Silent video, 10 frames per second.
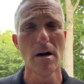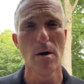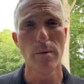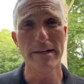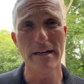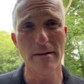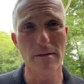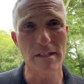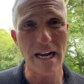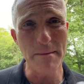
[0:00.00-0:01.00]
When
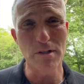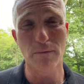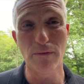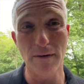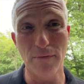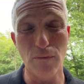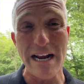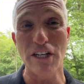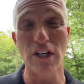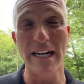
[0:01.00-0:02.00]
times of
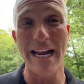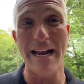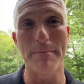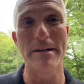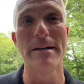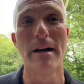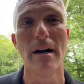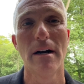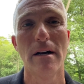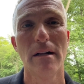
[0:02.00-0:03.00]
refreshing happen,
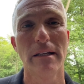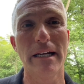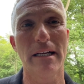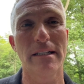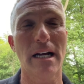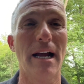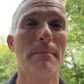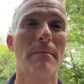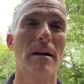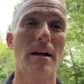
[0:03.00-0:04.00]
like a
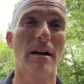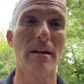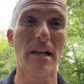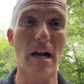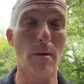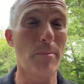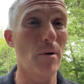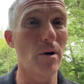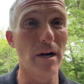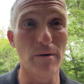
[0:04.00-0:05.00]
time, uh, I'll
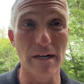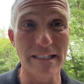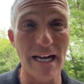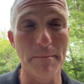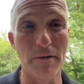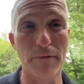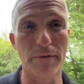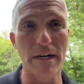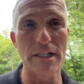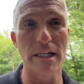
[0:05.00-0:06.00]
pour out a time of
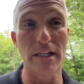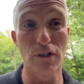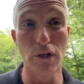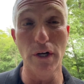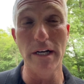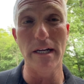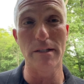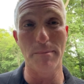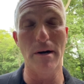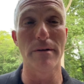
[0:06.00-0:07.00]
refreshing. It's good,
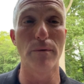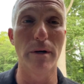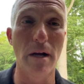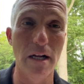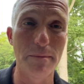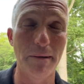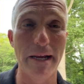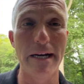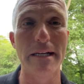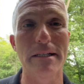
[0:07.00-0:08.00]
it's part of what God's
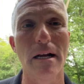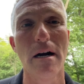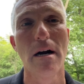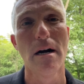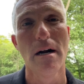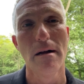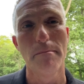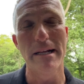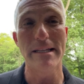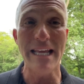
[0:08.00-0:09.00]
plan is.
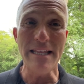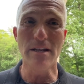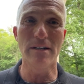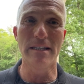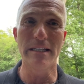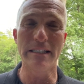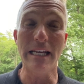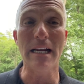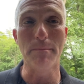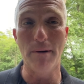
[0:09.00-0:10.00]
But then there's this
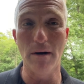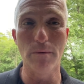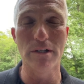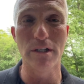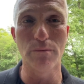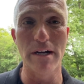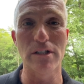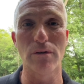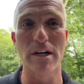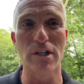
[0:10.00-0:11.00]
second part, which is
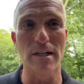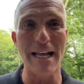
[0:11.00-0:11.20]
restoration.